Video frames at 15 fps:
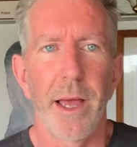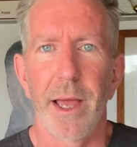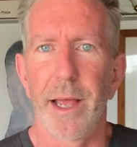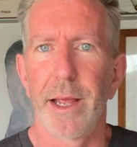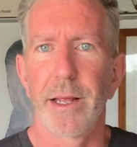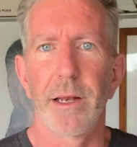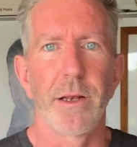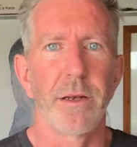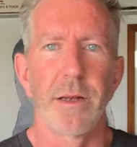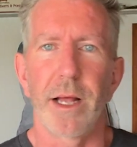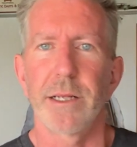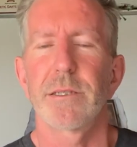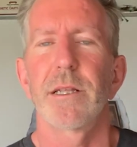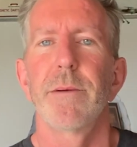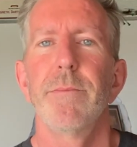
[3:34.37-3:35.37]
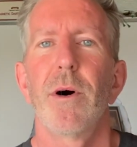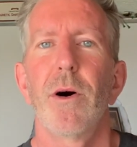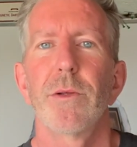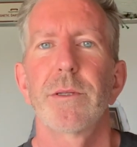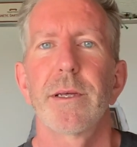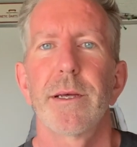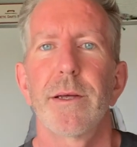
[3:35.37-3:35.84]
a nicely
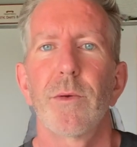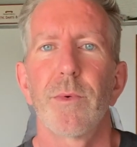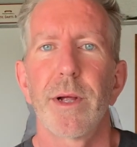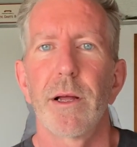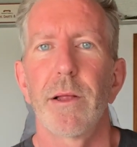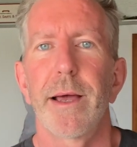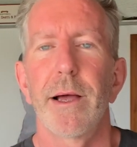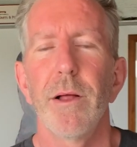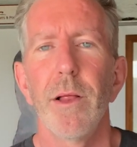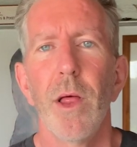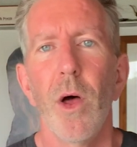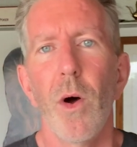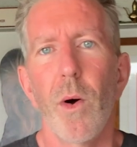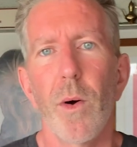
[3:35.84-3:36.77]
malted real ale,